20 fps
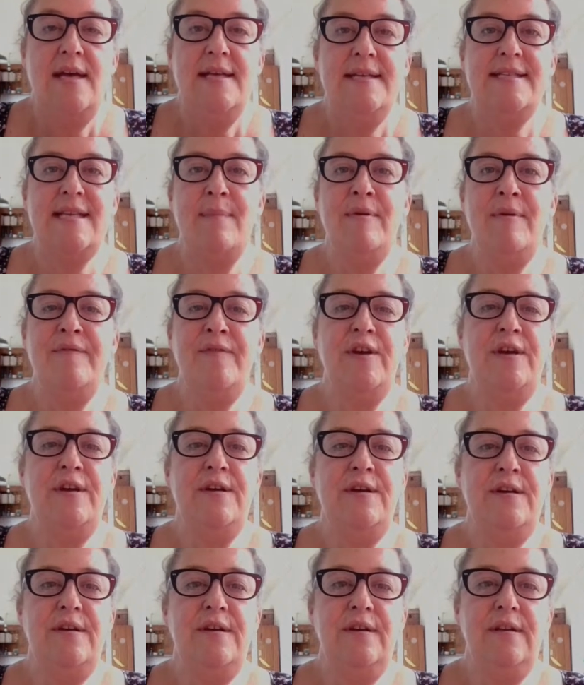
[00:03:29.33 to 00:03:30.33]
some of
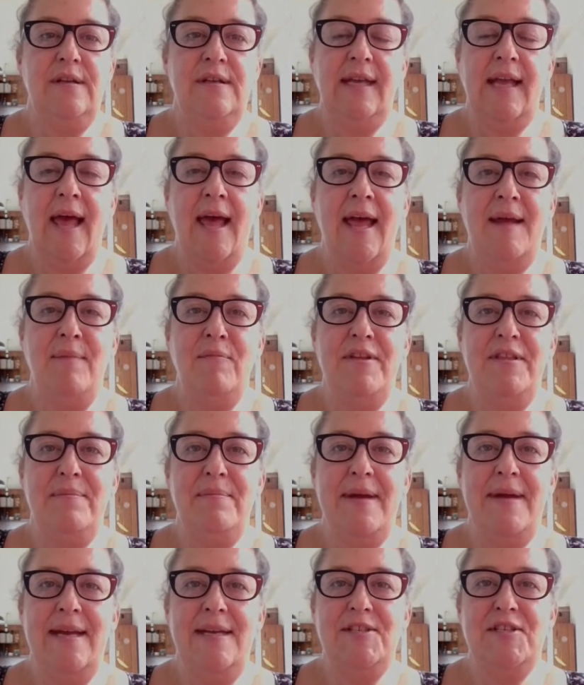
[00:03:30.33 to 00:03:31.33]
you came with
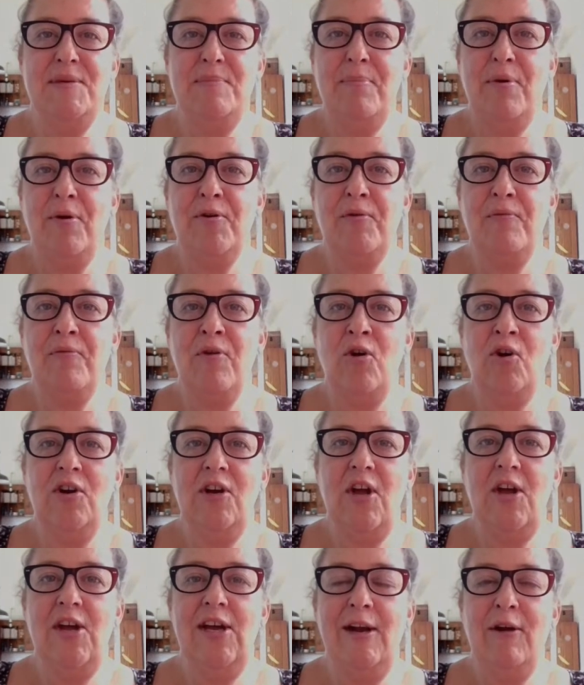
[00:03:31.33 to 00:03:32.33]
me to
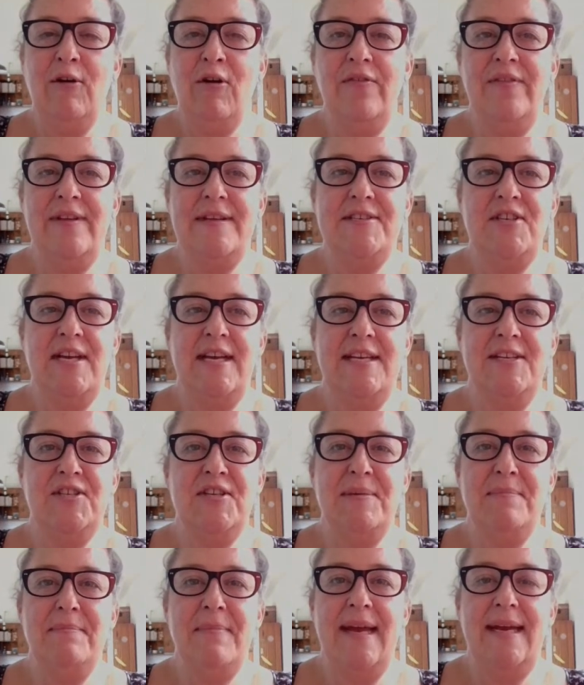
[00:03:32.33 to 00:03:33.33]
Bonorong earlier on this year
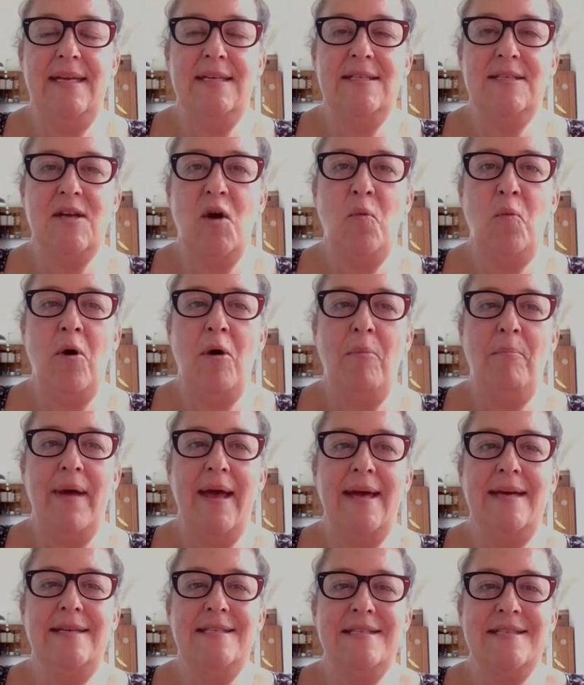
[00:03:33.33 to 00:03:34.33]
to meet a
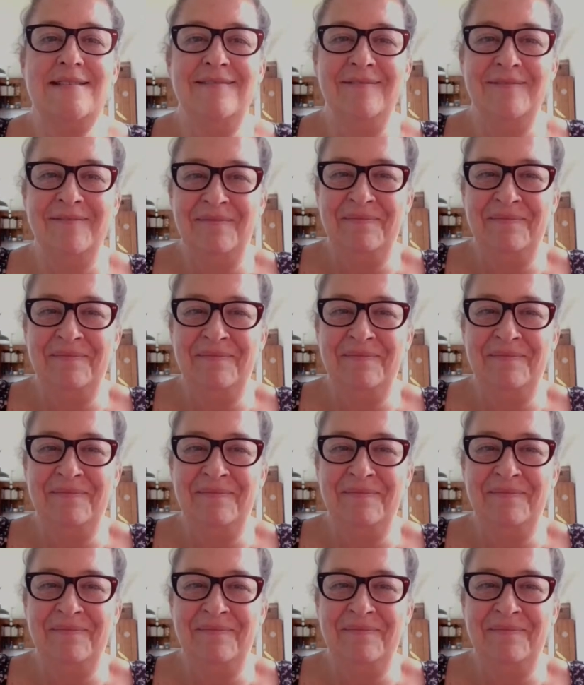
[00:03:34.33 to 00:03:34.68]
wombat.